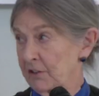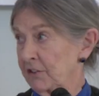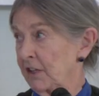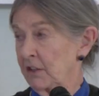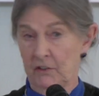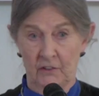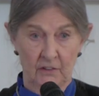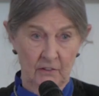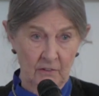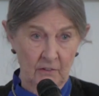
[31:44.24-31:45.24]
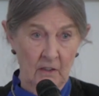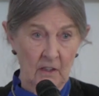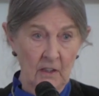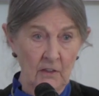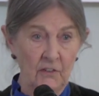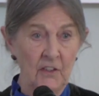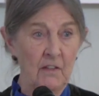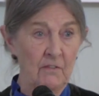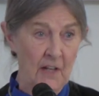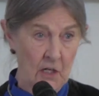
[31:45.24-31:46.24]
to the senses. It's an
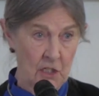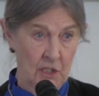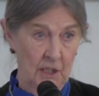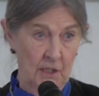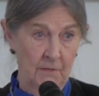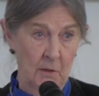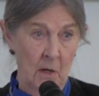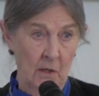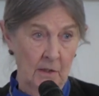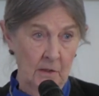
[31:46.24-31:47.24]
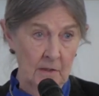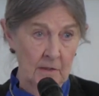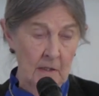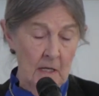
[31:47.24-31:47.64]
invention of the mind.